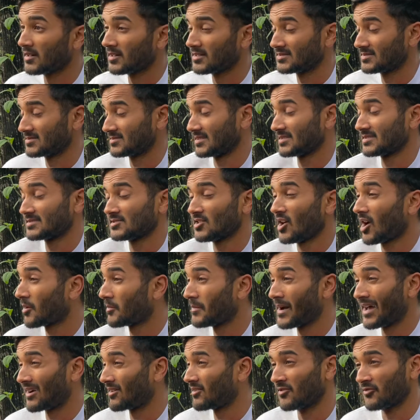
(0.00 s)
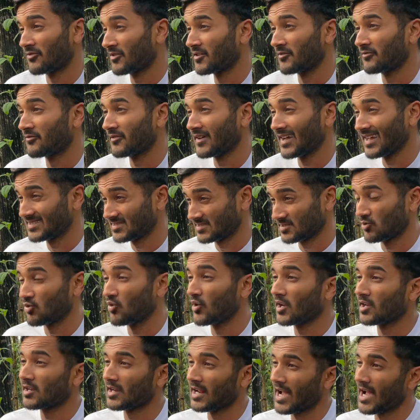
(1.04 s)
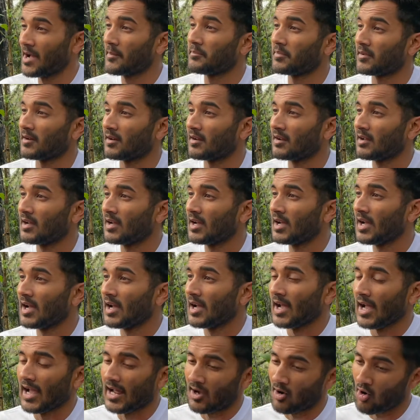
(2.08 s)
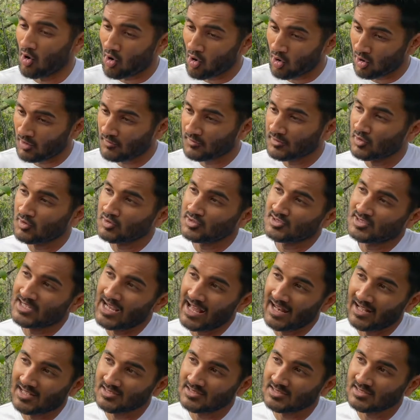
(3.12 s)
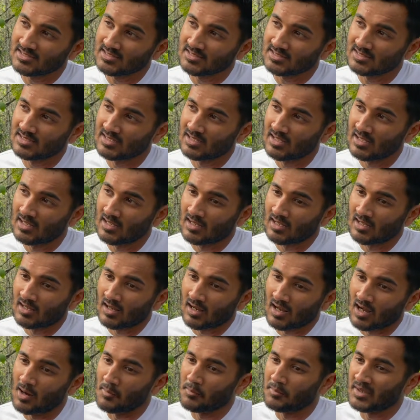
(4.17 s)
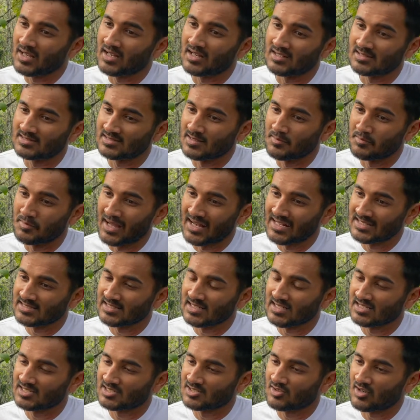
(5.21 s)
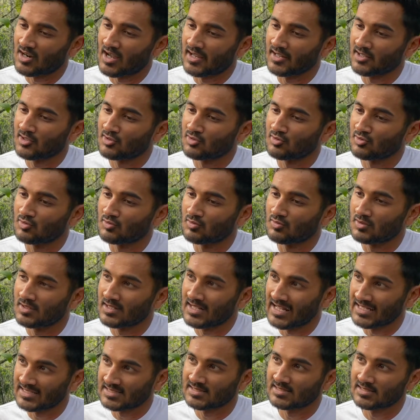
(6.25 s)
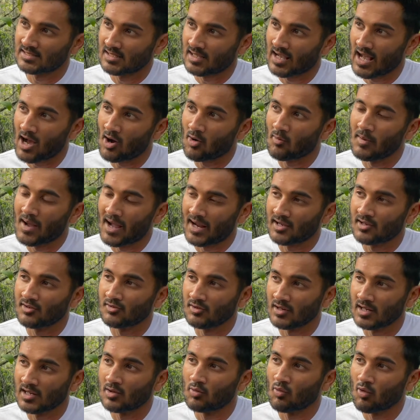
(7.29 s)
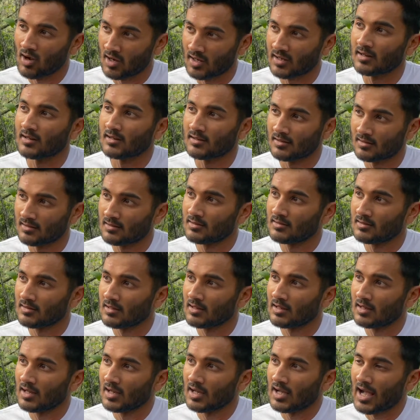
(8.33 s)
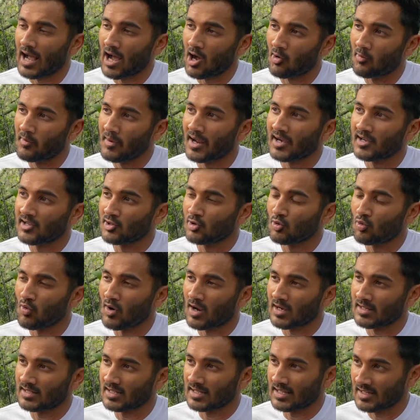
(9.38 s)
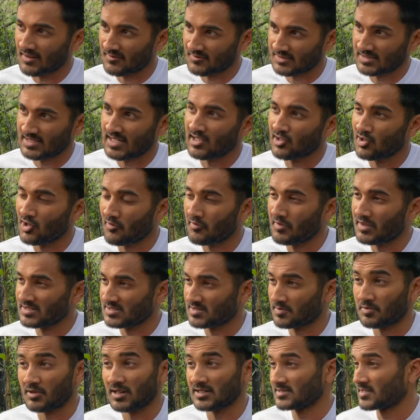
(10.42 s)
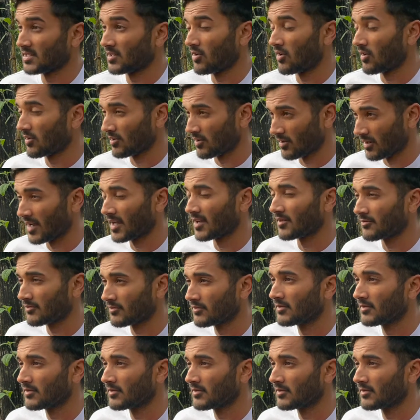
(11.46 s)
It's it's not a matter of if; it's going to happen, mm-hmm. and all of those challenges come because the medicine is trying to test how bad you really want it. How bad do you want the gifts that you have been suppressing all your life?